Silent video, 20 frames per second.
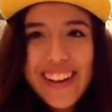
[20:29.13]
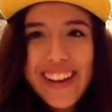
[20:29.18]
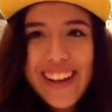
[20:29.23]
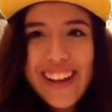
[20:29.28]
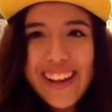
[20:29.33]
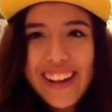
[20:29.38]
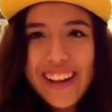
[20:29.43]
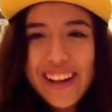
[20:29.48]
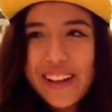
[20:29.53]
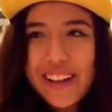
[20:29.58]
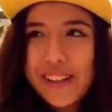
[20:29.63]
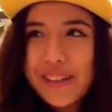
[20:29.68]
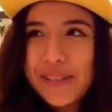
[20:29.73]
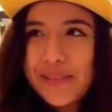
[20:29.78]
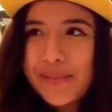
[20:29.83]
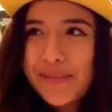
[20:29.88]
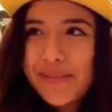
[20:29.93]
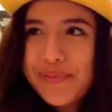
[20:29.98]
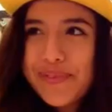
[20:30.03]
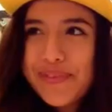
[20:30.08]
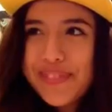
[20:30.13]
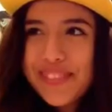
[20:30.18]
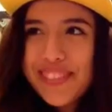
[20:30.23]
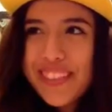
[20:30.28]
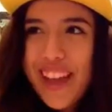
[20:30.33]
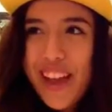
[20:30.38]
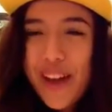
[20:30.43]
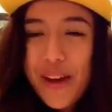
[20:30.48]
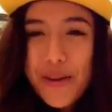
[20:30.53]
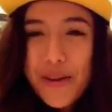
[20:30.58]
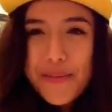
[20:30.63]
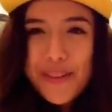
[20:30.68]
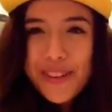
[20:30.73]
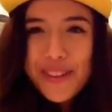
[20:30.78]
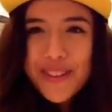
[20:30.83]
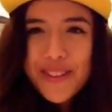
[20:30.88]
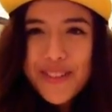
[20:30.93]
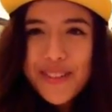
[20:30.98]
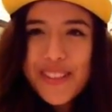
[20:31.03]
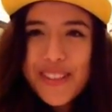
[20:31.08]
I hope it
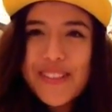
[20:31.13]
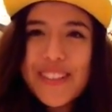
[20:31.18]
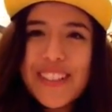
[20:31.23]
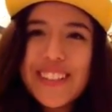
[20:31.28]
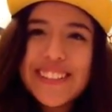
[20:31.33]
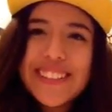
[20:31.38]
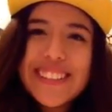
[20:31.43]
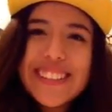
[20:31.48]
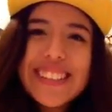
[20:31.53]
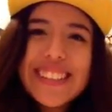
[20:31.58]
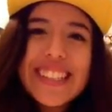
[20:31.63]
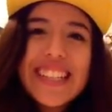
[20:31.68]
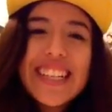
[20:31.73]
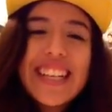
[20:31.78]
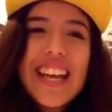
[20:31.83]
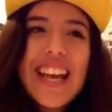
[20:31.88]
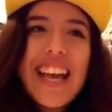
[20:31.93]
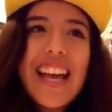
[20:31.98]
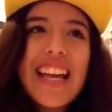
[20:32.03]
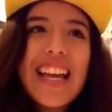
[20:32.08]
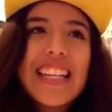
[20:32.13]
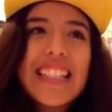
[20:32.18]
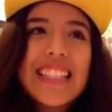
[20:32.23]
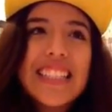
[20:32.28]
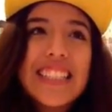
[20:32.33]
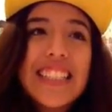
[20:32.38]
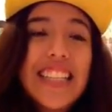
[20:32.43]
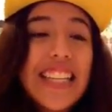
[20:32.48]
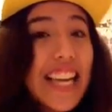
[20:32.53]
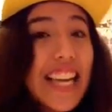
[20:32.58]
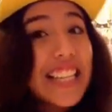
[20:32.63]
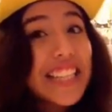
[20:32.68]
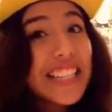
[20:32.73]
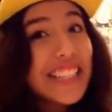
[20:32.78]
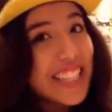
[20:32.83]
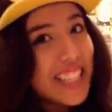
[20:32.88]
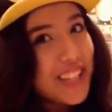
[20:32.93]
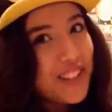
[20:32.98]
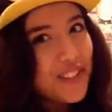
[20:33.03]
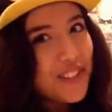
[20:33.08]
goes really well. And again,
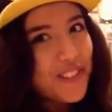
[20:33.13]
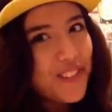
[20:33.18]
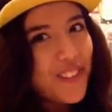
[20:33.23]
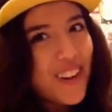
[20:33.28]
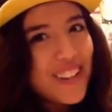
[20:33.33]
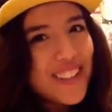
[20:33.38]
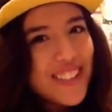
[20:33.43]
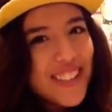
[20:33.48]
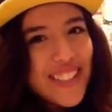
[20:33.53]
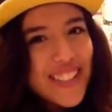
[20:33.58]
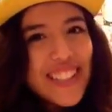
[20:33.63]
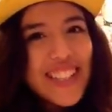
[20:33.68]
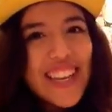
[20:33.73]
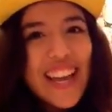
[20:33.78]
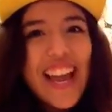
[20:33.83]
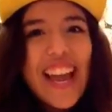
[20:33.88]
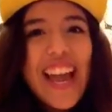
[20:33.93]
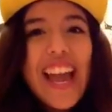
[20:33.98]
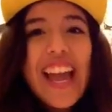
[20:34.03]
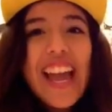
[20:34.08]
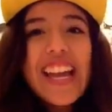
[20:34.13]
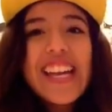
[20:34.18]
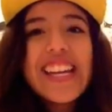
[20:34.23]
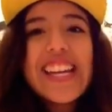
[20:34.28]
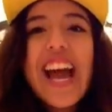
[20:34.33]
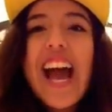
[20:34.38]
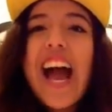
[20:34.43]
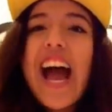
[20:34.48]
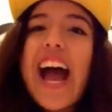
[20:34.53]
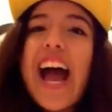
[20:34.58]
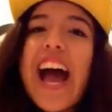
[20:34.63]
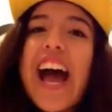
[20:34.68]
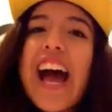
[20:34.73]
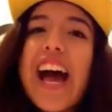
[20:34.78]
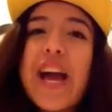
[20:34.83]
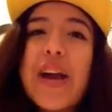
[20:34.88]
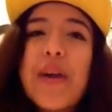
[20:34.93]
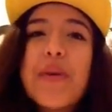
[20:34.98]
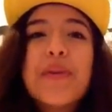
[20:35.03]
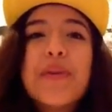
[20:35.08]
thank you for watching, and
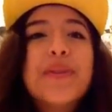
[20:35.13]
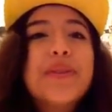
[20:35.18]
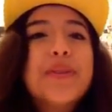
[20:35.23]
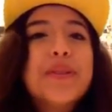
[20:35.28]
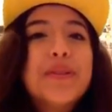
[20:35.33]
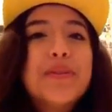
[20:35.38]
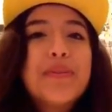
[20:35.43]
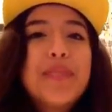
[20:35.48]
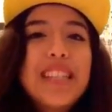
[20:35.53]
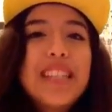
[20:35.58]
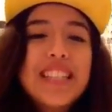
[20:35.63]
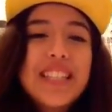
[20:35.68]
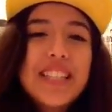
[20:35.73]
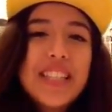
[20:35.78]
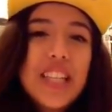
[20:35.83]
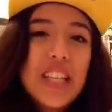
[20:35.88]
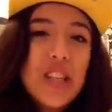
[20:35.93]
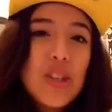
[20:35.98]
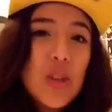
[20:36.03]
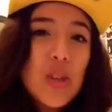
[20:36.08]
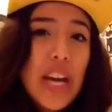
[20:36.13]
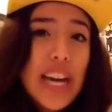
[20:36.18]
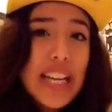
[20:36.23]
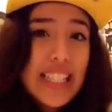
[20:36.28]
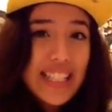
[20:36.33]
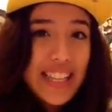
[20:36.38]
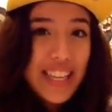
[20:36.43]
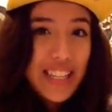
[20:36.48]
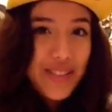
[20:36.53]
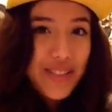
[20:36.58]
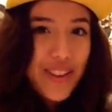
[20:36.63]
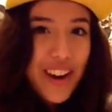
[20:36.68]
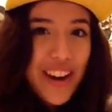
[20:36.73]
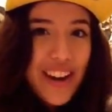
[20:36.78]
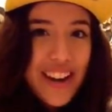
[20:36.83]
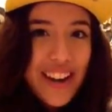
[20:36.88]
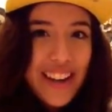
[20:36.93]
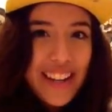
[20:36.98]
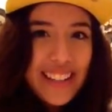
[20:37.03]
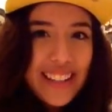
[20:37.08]
I will be seeing you guys next
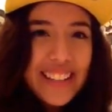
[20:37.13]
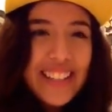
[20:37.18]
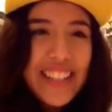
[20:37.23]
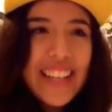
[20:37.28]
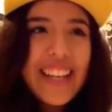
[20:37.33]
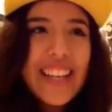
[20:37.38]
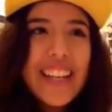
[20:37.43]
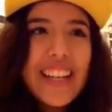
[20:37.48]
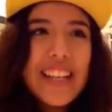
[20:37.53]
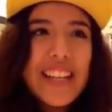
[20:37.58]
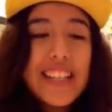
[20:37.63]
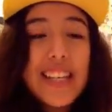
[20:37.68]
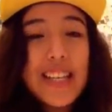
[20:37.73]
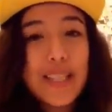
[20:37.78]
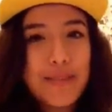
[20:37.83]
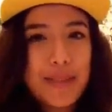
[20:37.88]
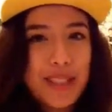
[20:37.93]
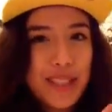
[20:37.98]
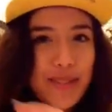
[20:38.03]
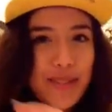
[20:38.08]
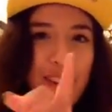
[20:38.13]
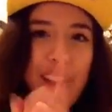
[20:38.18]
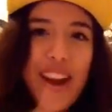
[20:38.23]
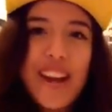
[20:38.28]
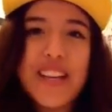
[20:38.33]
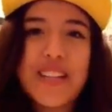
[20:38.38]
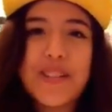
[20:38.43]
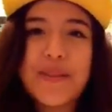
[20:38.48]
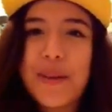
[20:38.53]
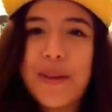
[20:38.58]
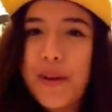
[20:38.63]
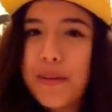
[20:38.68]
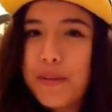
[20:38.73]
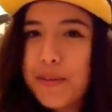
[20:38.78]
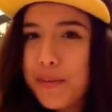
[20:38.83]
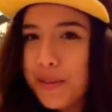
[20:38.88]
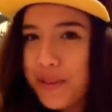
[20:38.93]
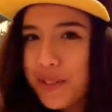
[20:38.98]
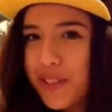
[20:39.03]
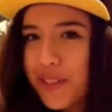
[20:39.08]
Friday. Yes, because Friday is when I'll be
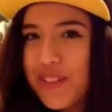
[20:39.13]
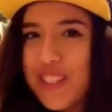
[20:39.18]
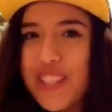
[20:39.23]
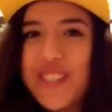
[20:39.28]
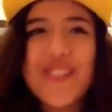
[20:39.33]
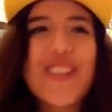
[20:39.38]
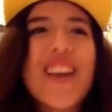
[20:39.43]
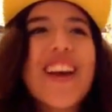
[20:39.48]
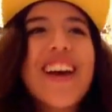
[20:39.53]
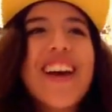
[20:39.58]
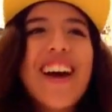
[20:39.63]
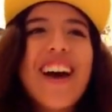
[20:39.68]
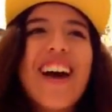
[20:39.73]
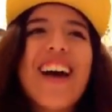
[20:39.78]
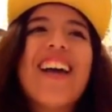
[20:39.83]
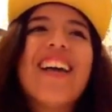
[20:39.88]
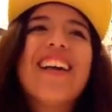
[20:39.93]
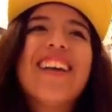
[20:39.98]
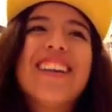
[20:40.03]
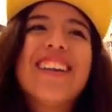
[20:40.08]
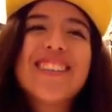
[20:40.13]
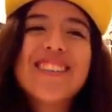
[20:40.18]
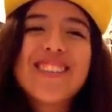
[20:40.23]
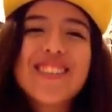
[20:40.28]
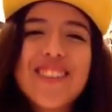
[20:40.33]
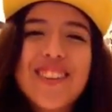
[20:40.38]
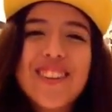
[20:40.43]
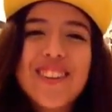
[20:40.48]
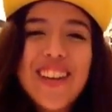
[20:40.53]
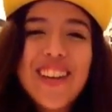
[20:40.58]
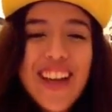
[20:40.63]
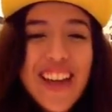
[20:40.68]
posting videos. So,